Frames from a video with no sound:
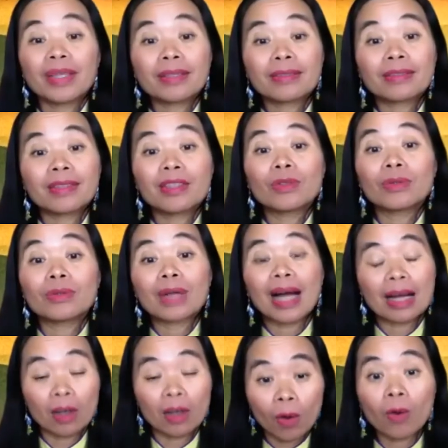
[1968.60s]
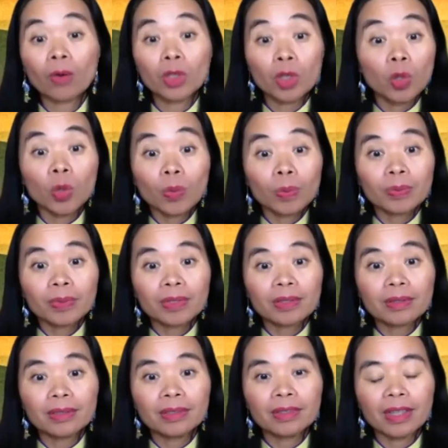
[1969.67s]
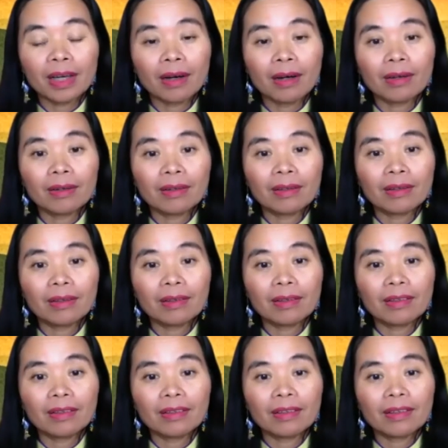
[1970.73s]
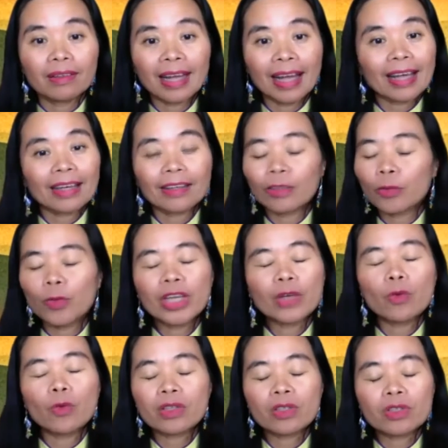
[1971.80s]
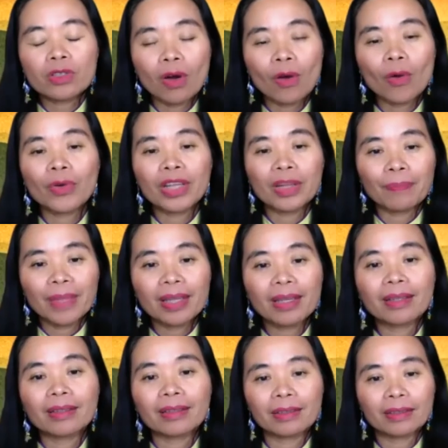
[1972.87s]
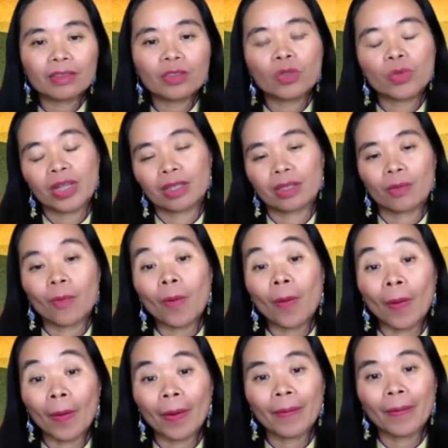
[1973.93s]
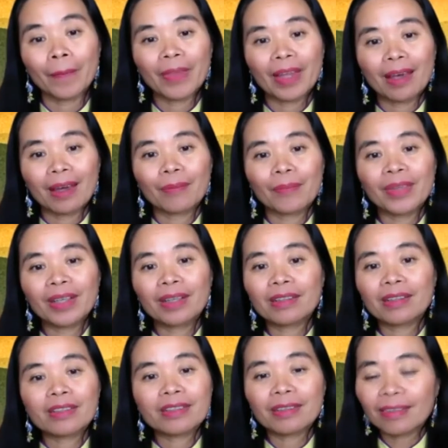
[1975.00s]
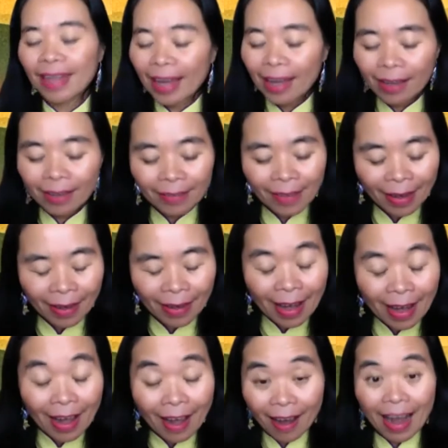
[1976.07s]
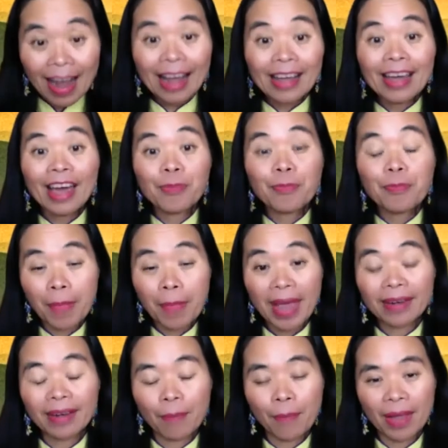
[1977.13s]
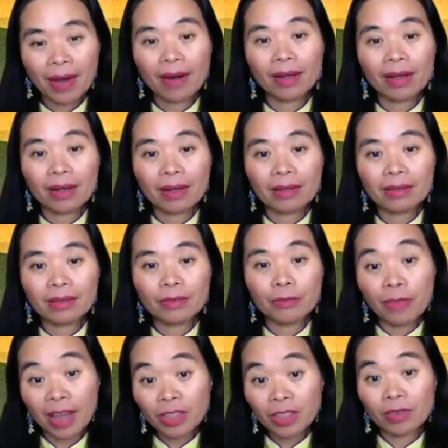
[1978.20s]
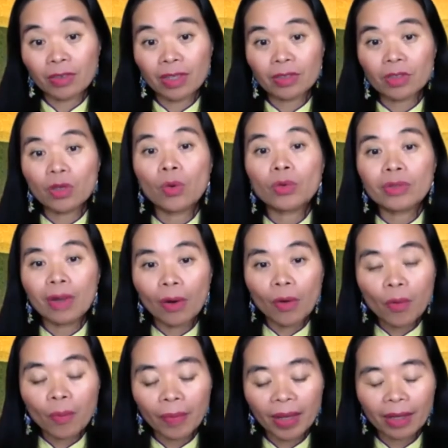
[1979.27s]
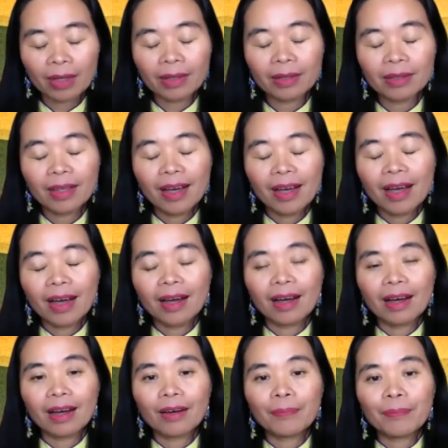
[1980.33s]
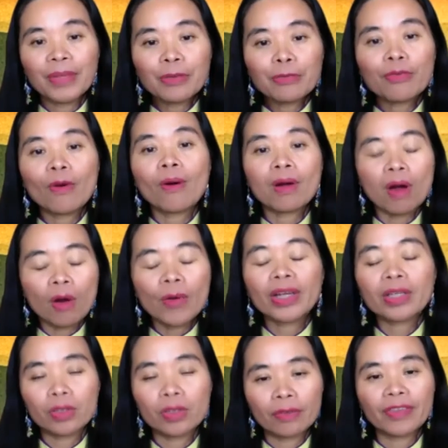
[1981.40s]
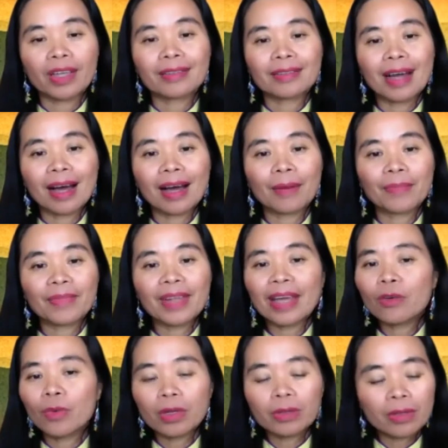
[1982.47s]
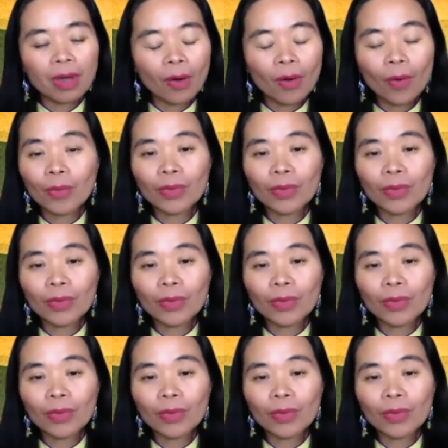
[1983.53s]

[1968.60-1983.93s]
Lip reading: still are called gooks, like we were so demeaned during the war, because I have met American veterans who told me before going to Vietnam, they were told that